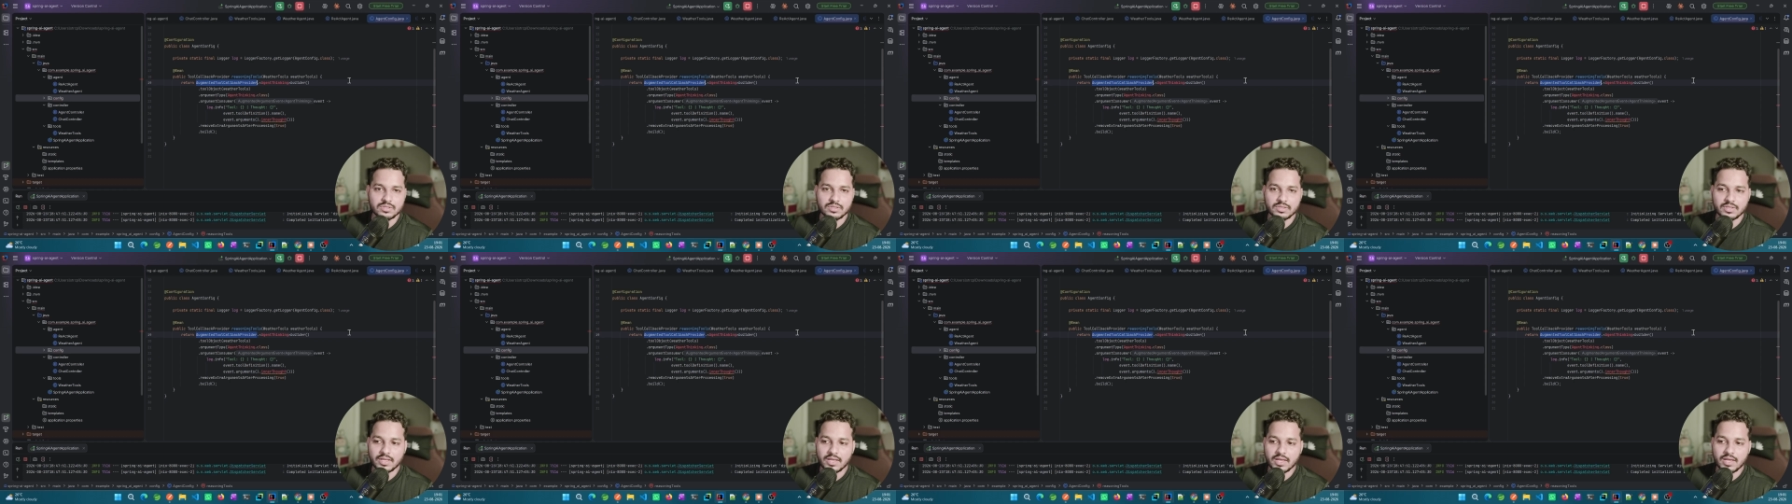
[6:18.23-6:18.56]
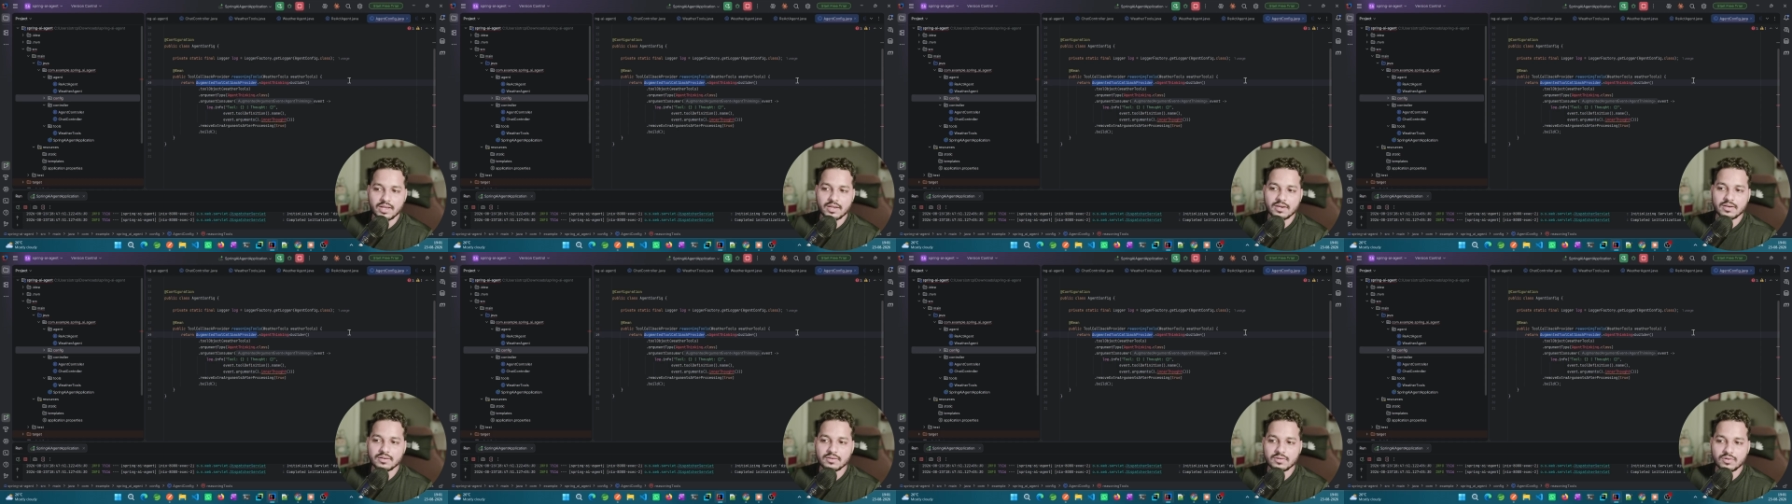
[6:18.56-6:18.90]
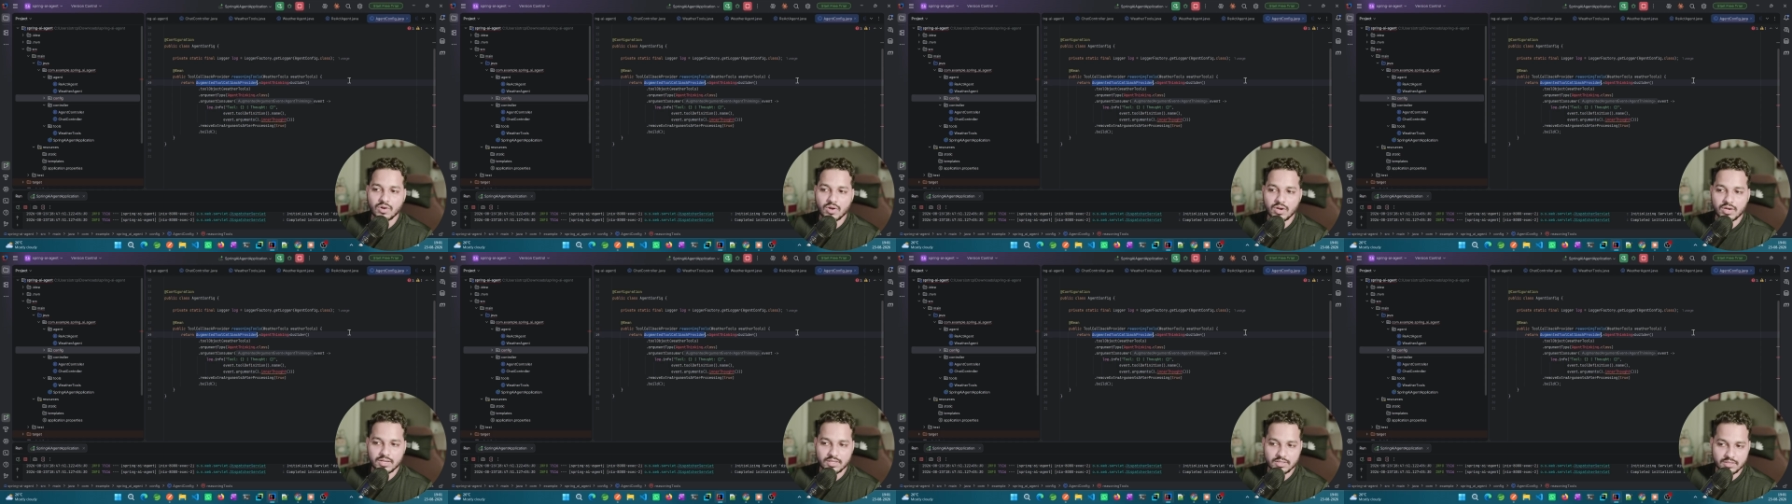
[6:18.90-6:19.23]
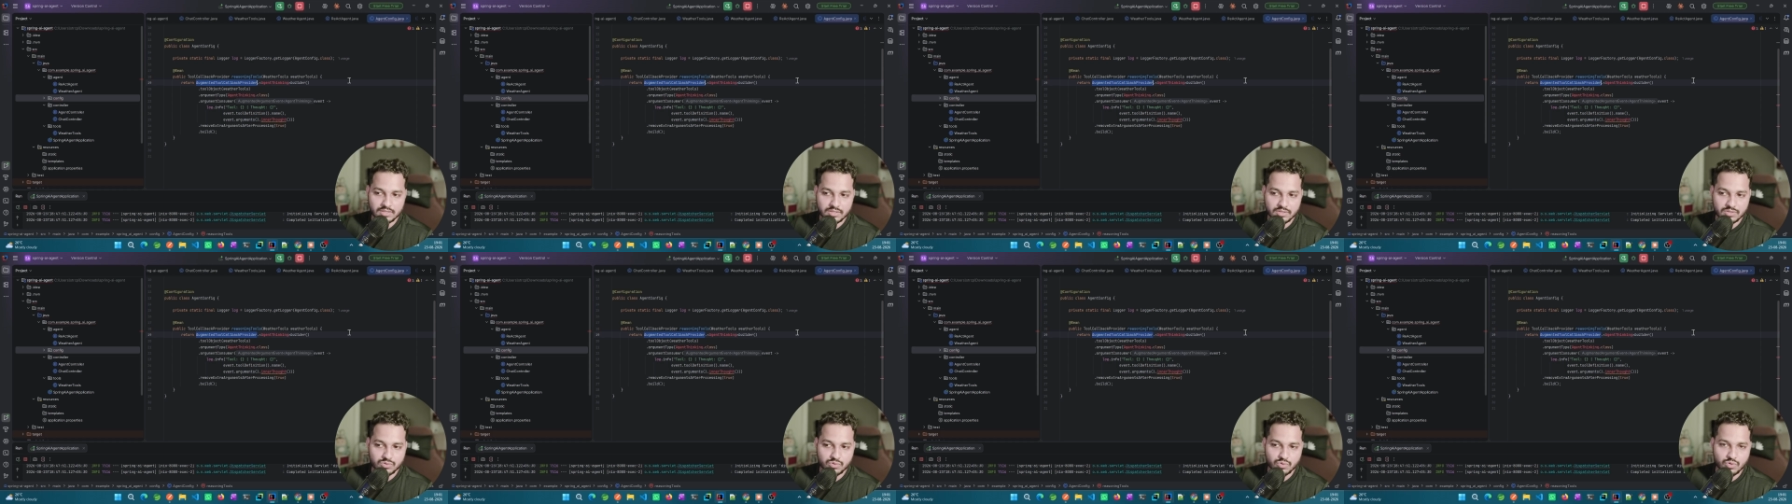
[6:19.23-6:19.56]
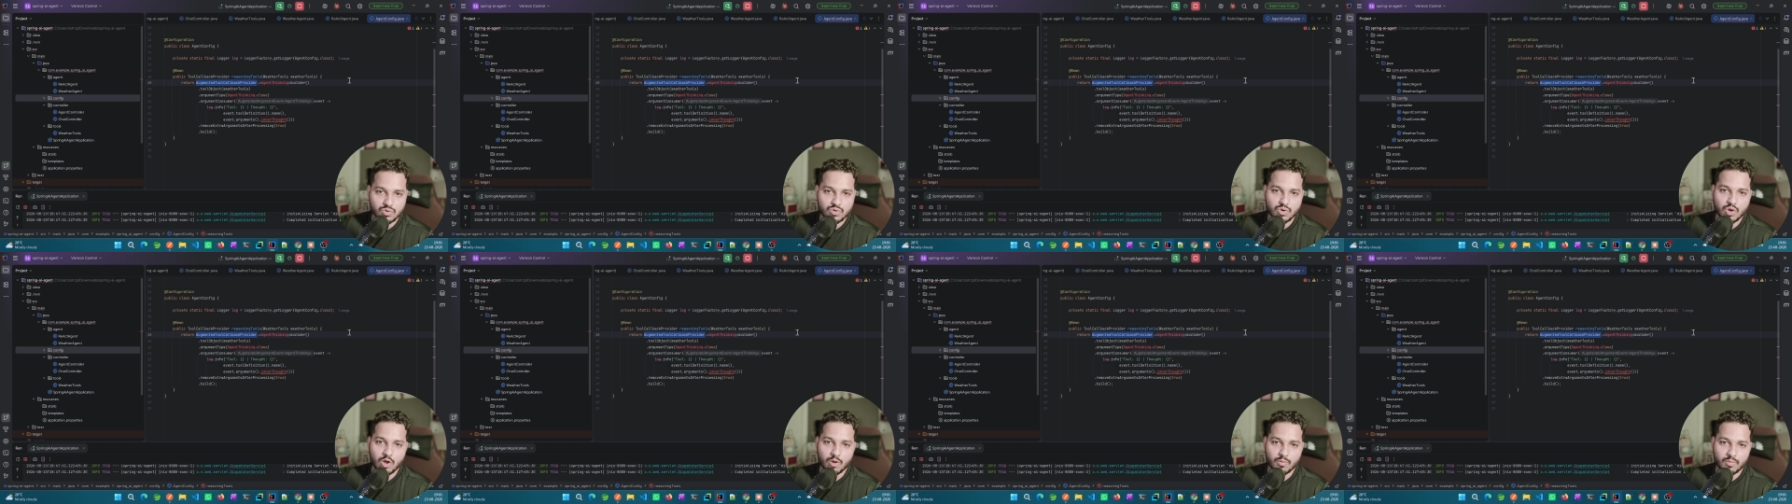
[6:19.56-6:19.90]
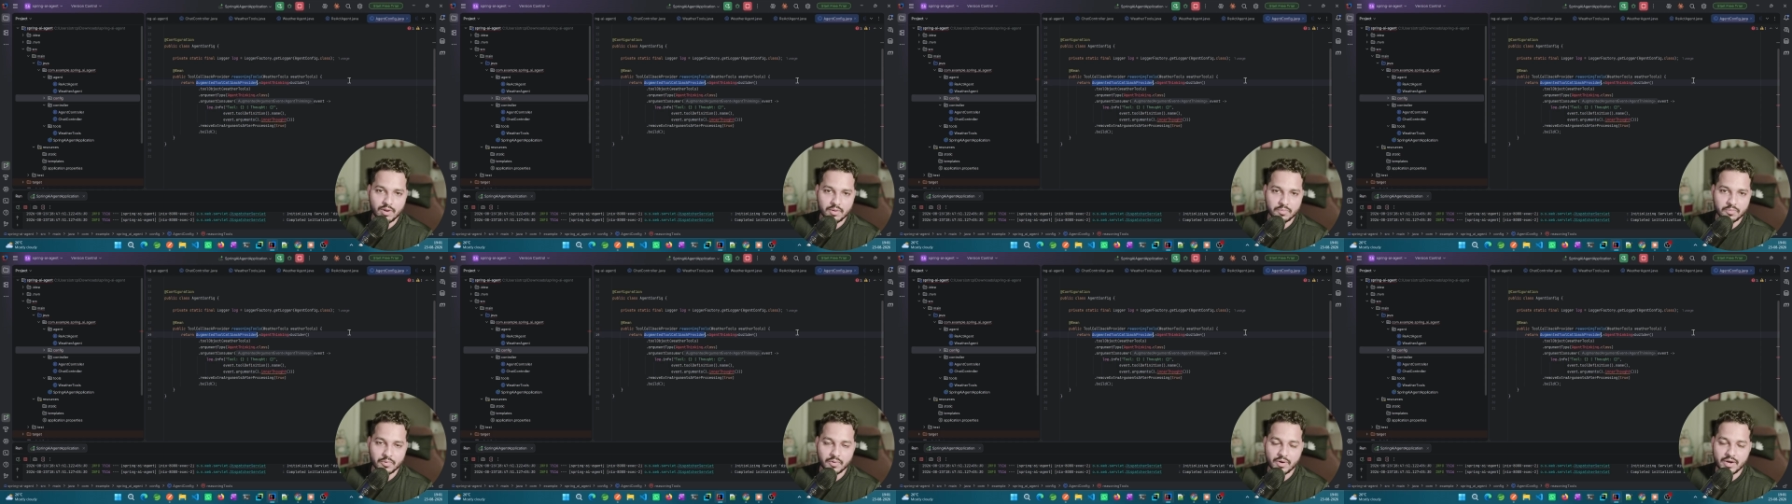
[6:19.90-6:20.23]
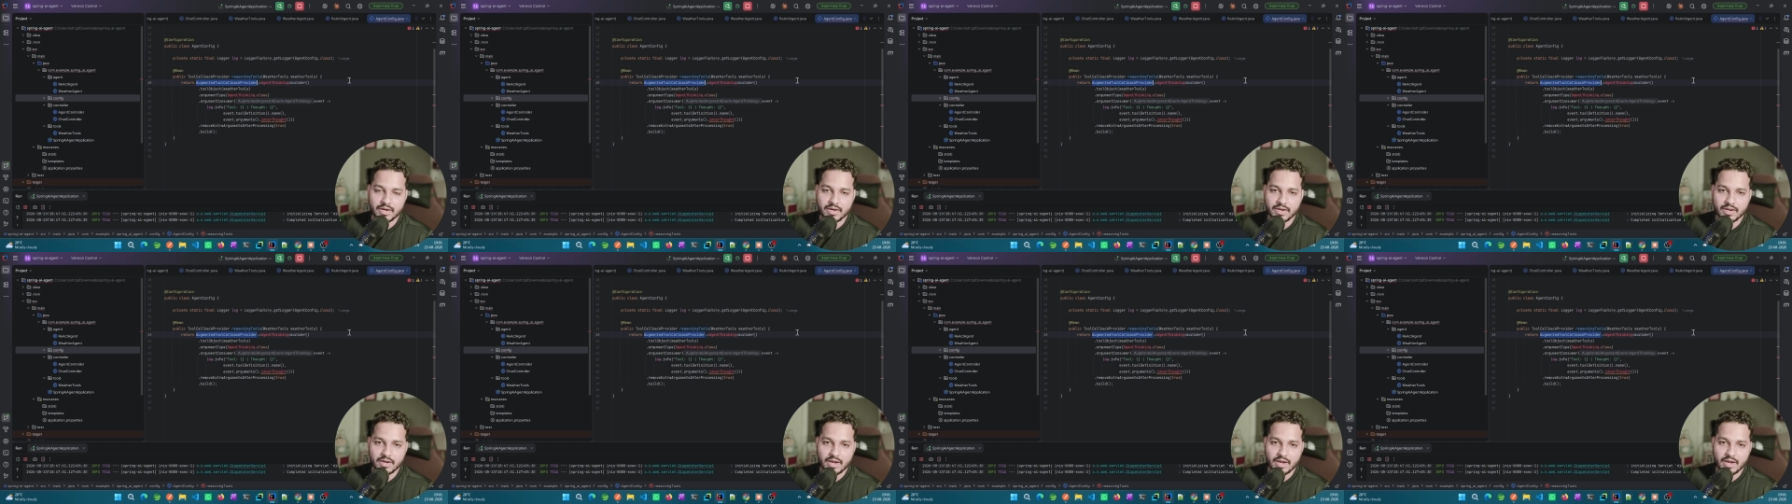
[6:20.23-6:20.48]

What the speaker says: They are calling this tool callback provider,